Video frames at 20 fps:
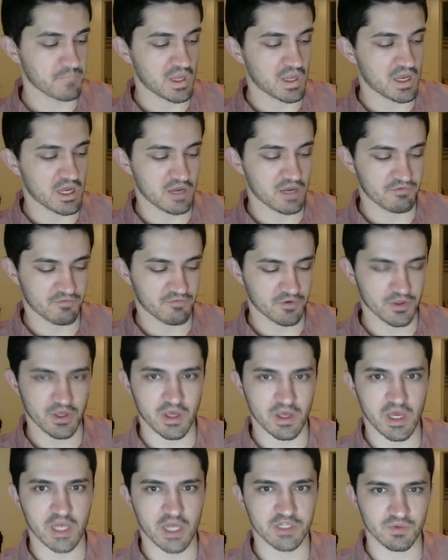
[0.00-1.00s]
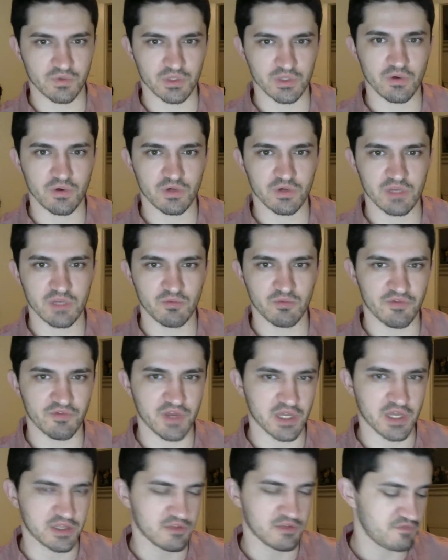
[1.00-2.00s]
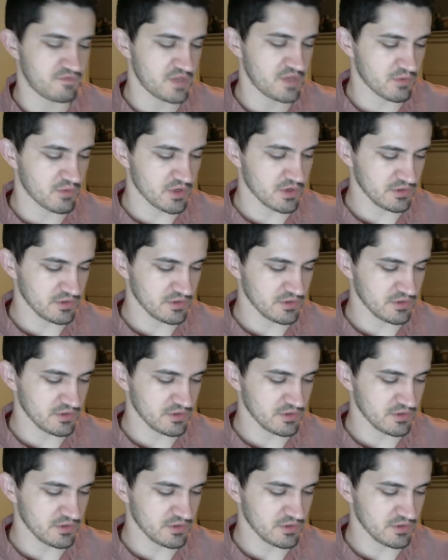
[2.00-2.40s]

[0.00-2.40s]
For the actual lower limb, we've got the femur.